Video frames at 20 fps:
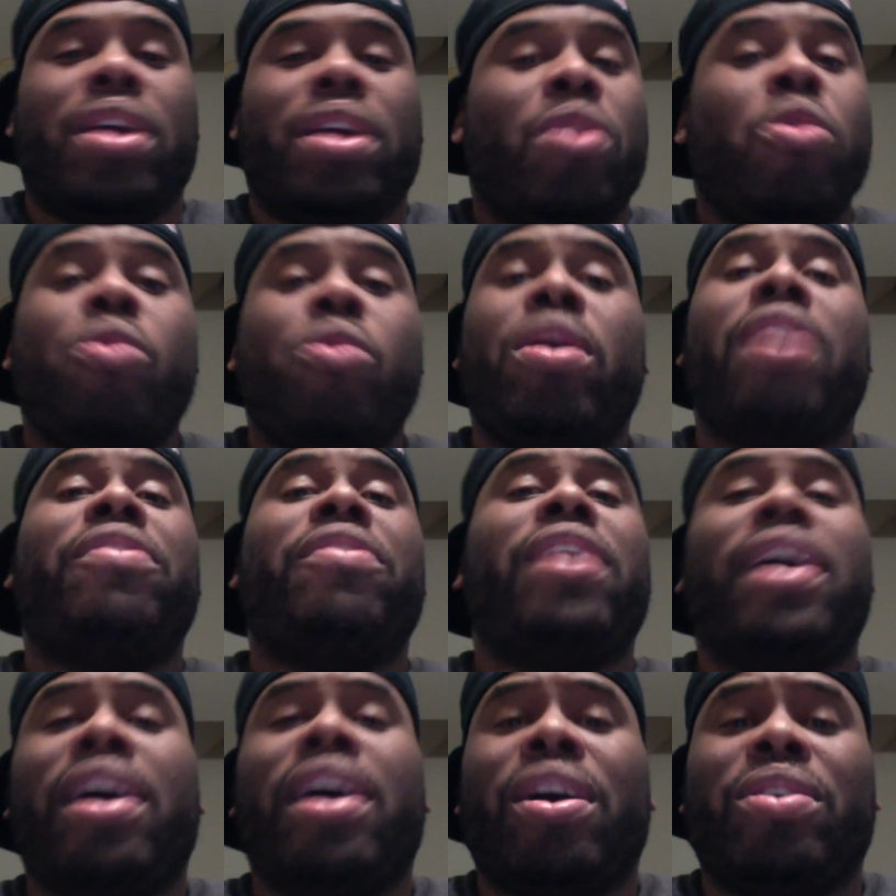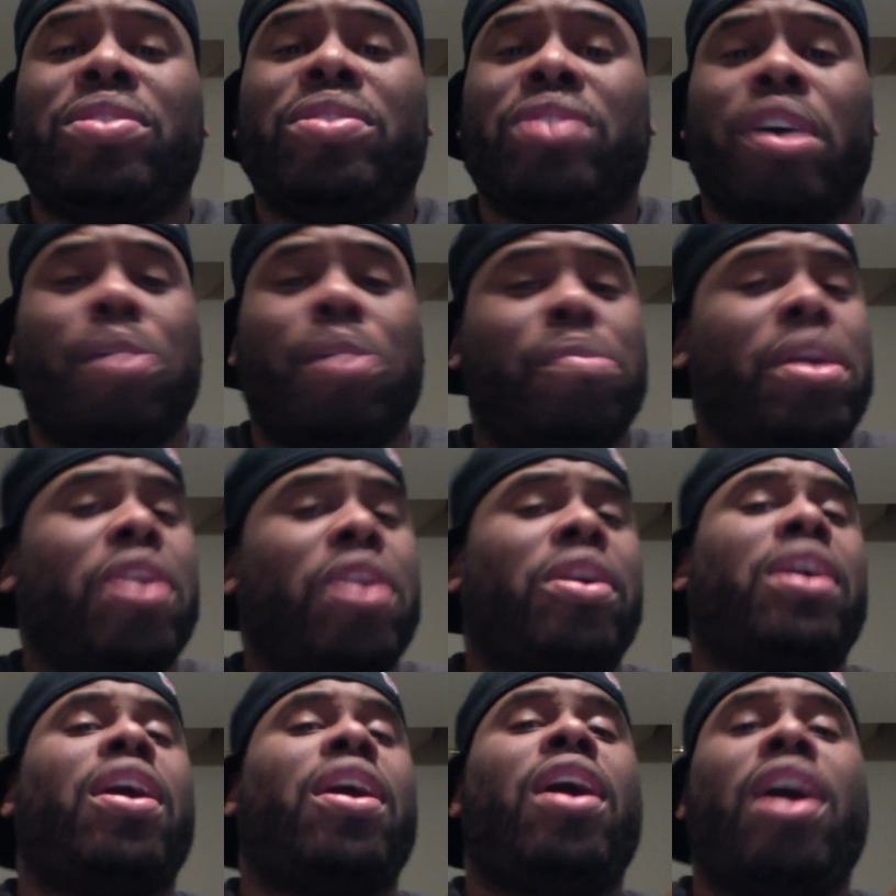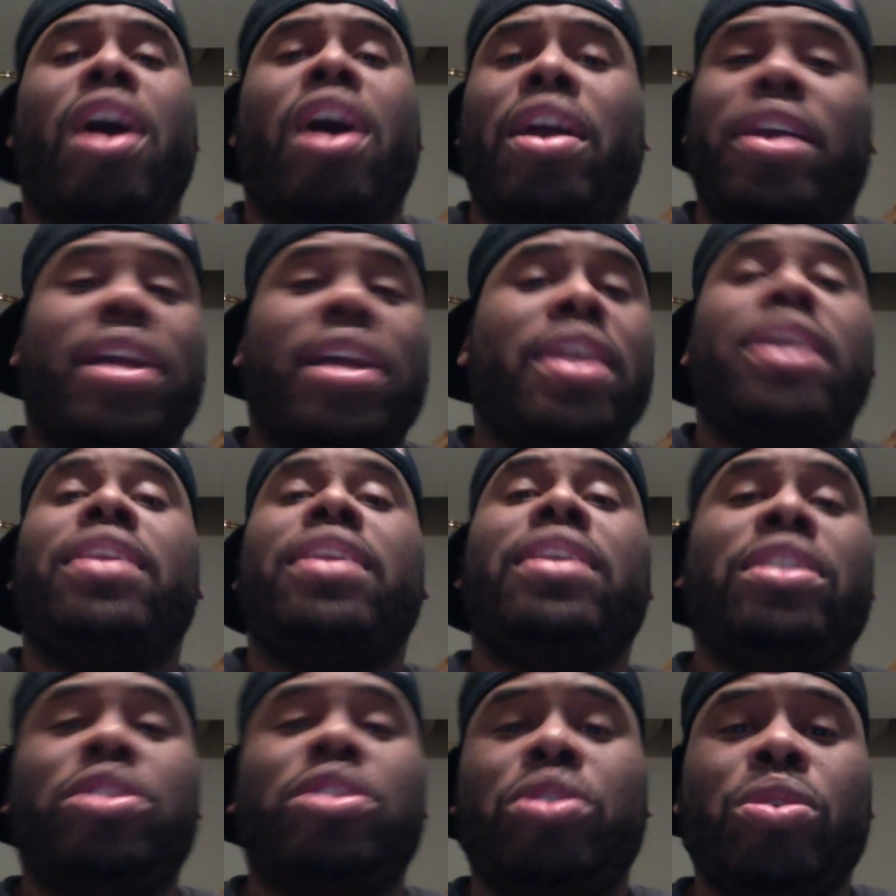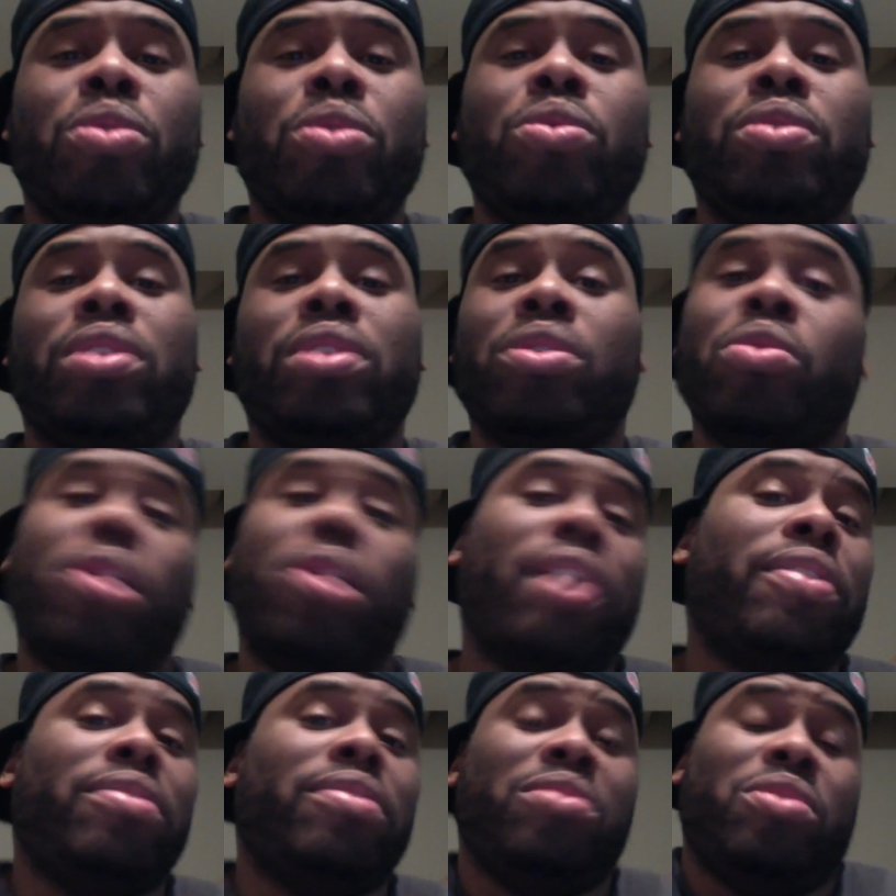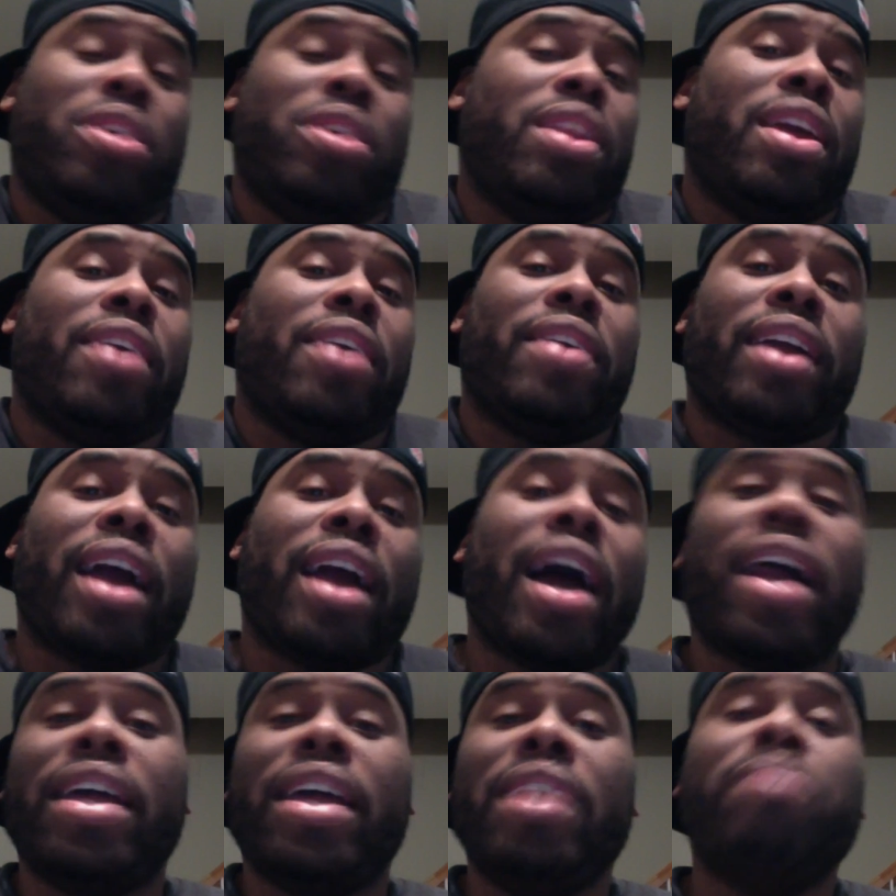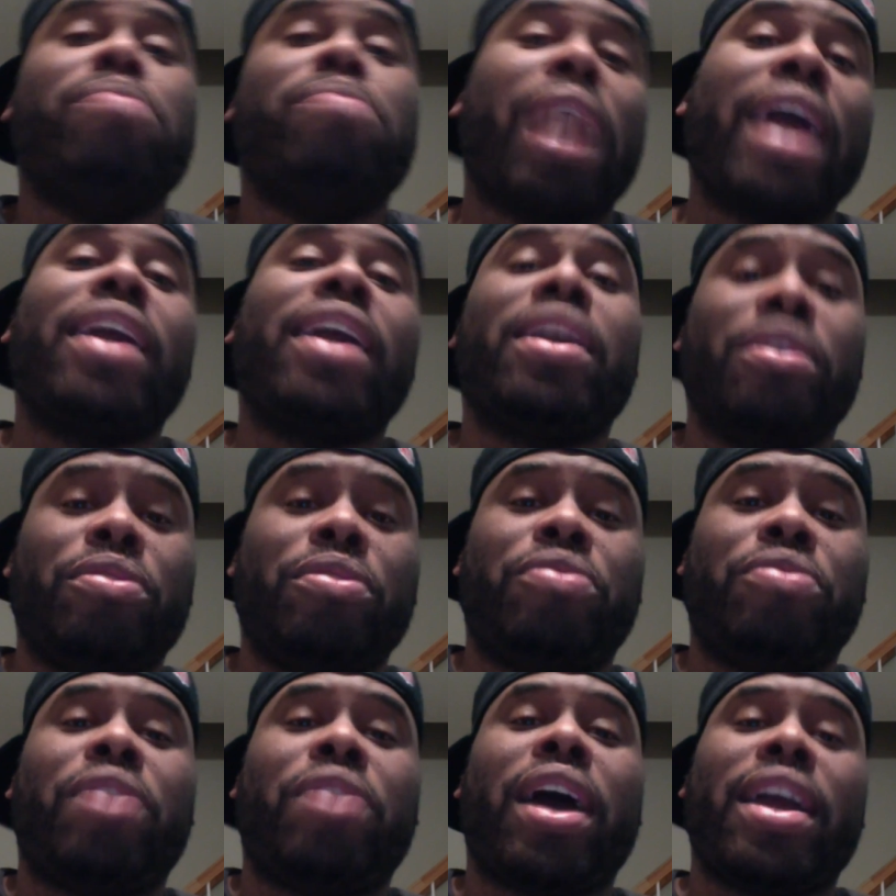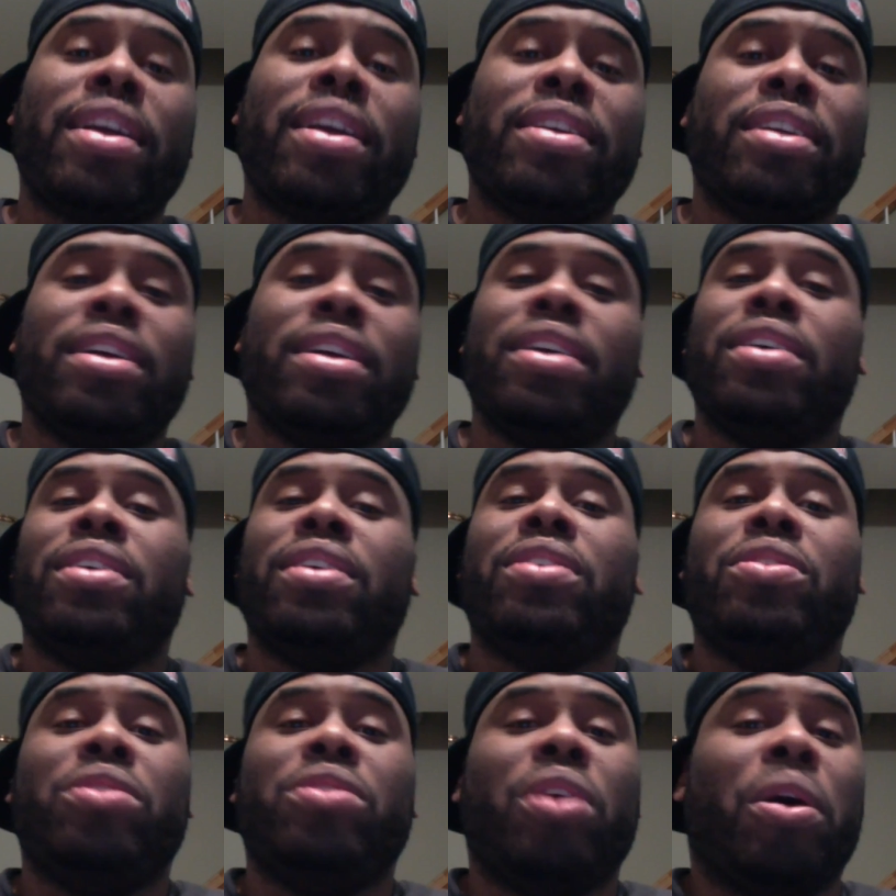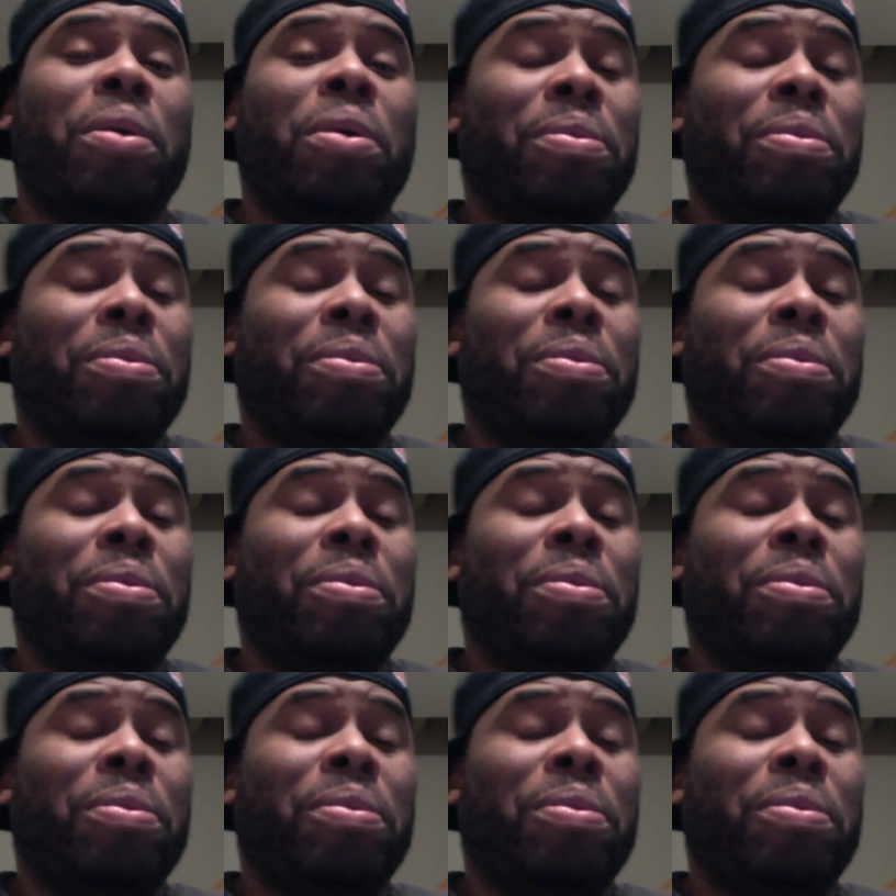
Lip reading: whoever else, Amir Khan, any of these dudes, whoever, you know, any other guy he might could fight. You know,